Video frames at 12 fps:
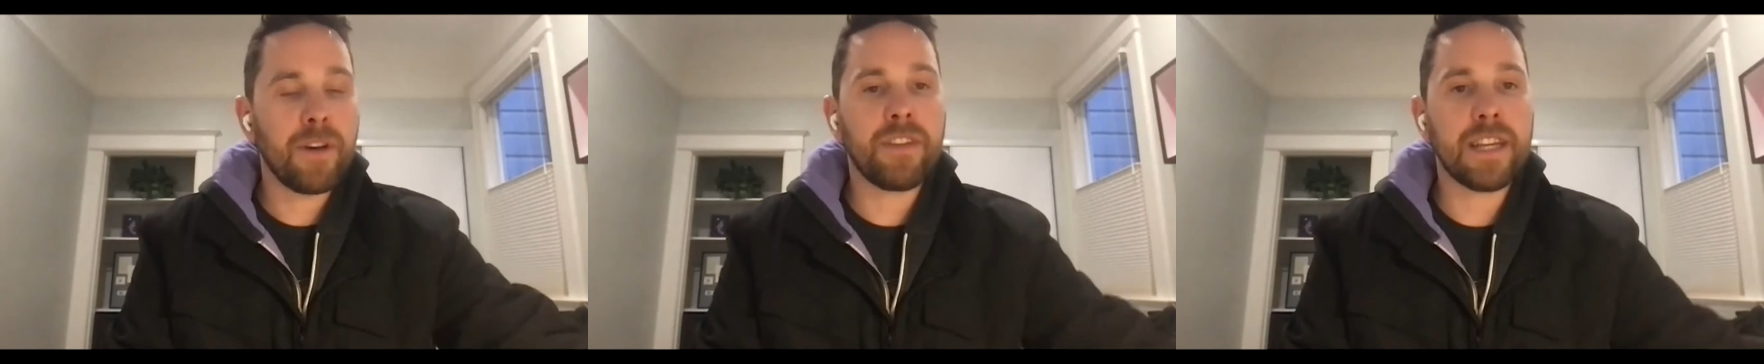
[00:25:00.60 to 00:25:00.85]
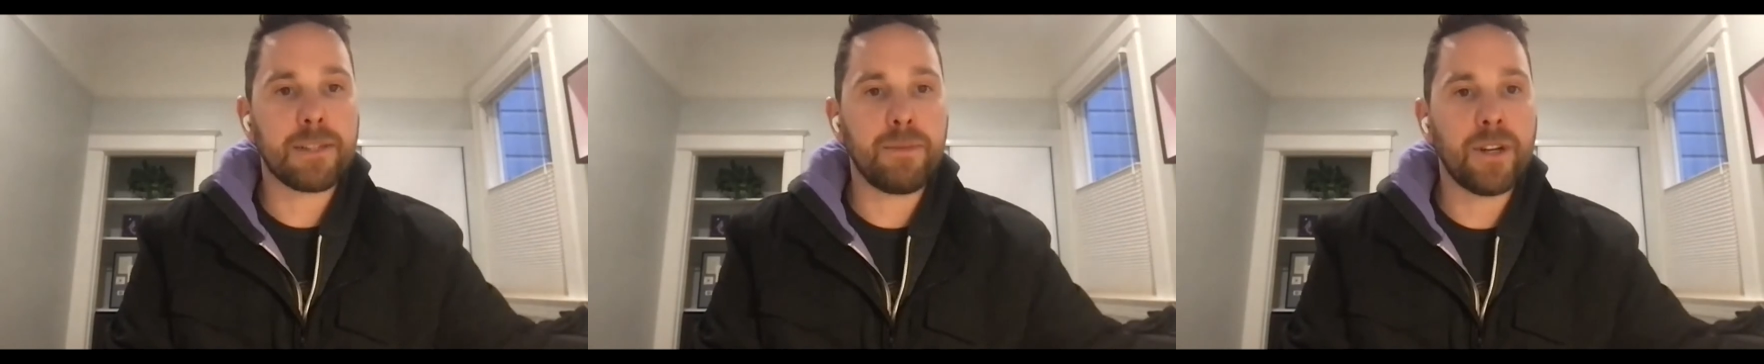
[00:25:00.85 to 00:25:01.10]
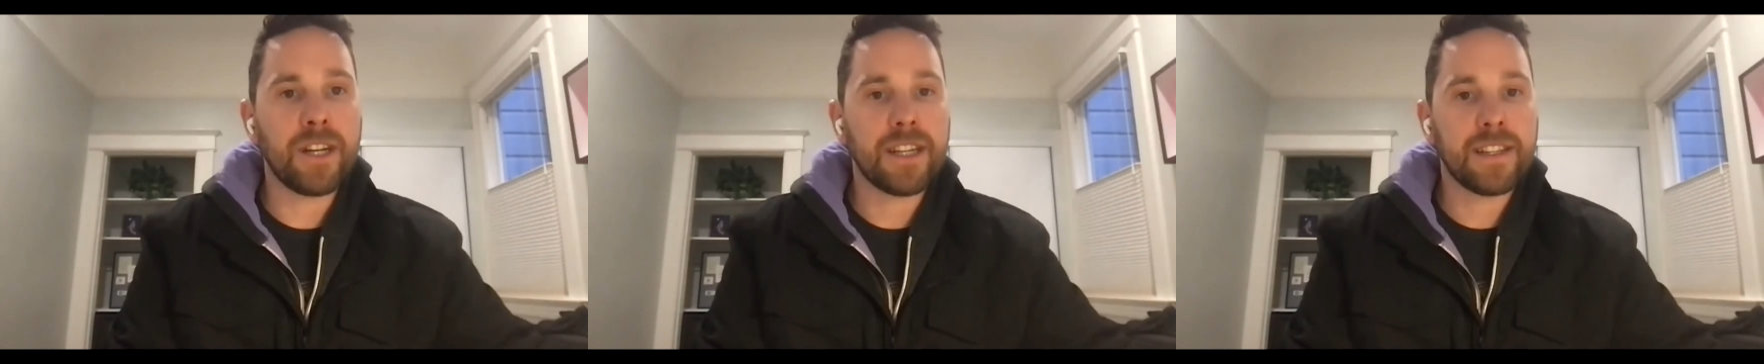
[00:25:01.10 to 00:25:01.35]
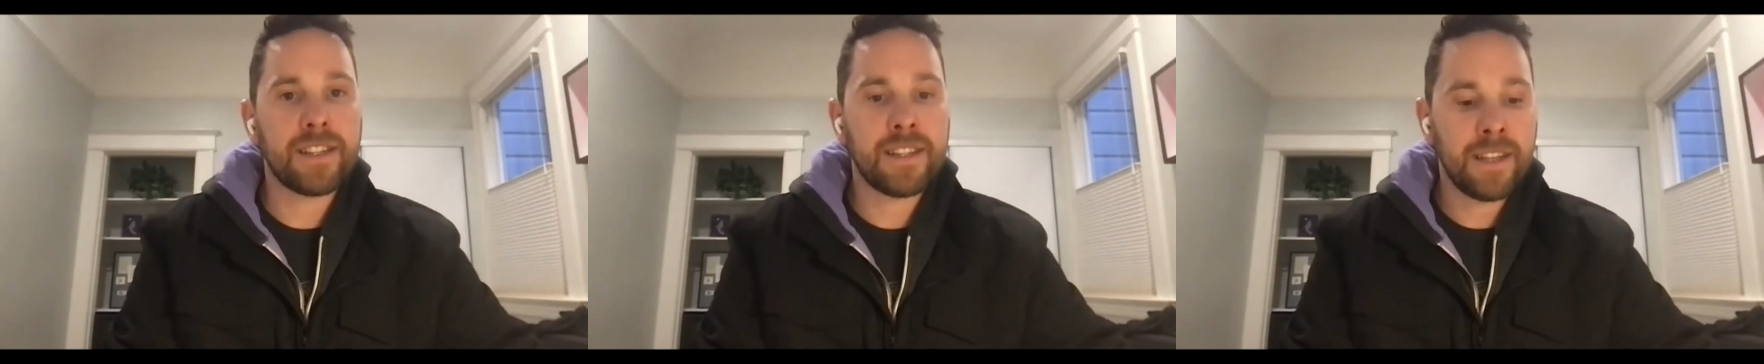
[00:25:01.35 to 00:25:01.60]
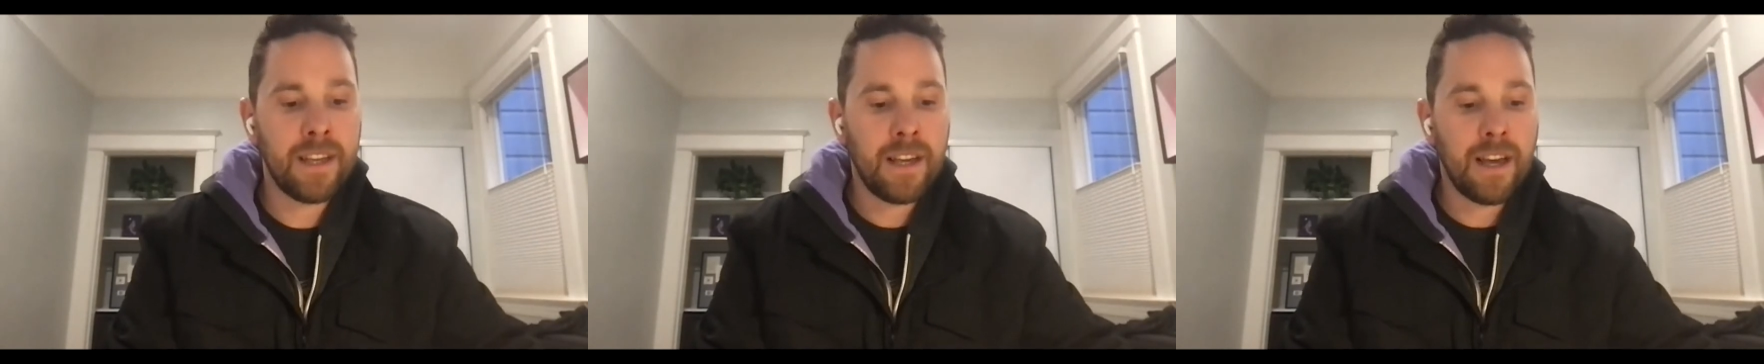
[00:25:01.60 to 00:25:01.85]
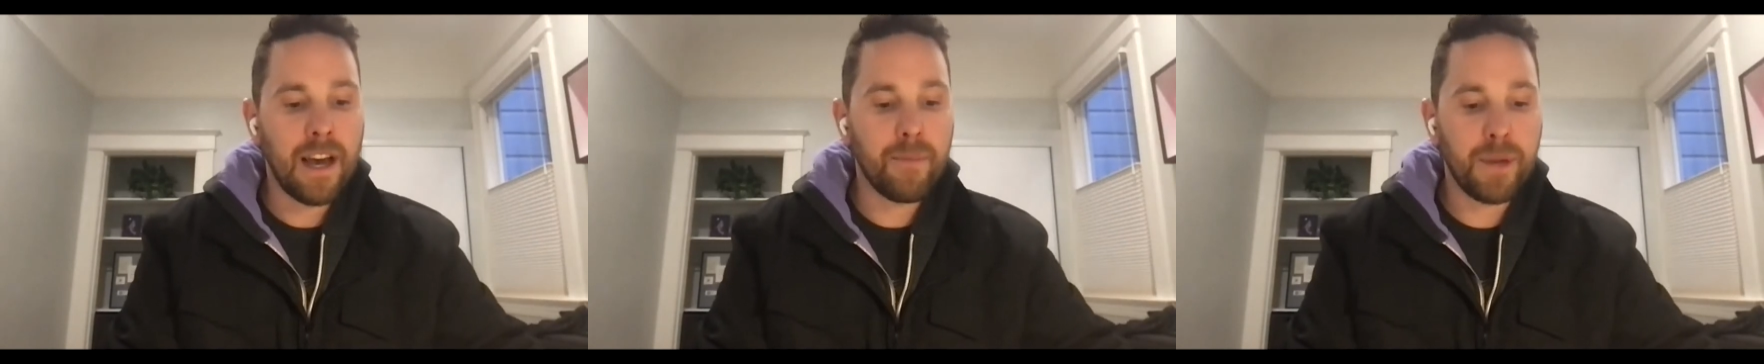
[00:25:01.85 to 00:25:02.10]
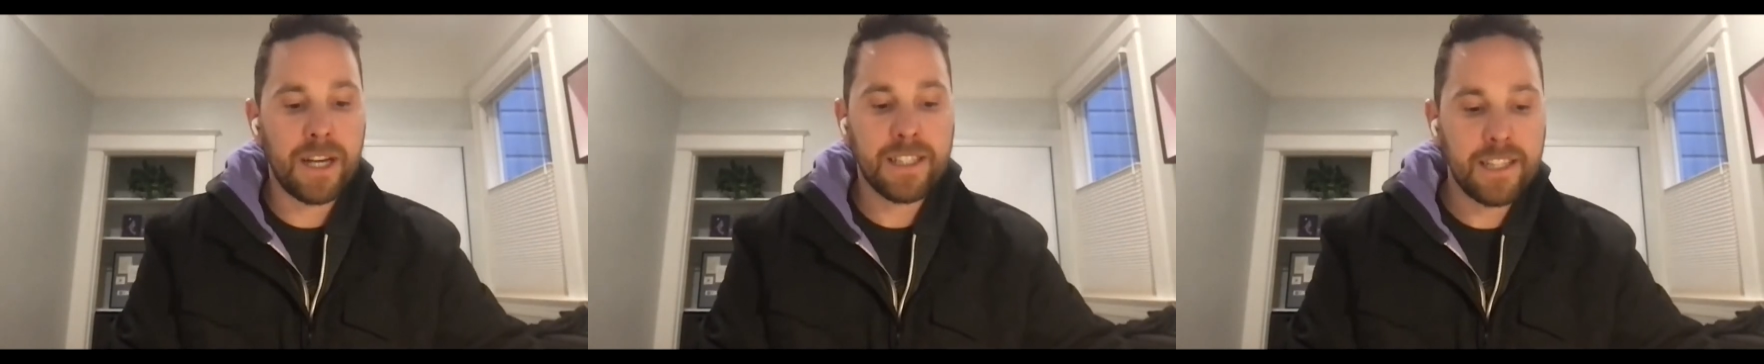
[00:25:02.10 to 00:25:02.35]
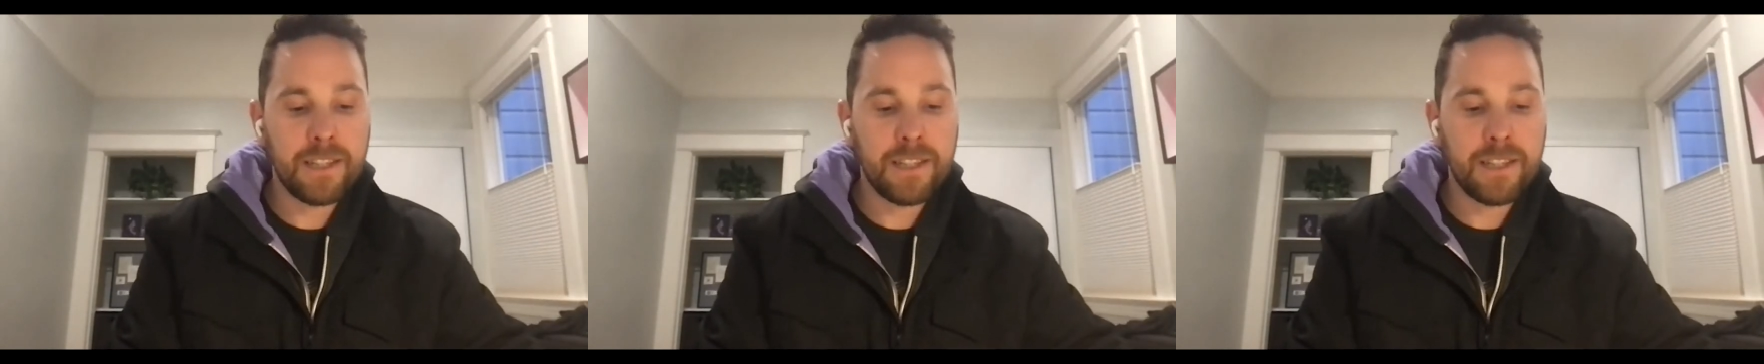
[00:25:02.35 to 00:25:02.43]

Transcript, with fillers: um, of the experience um,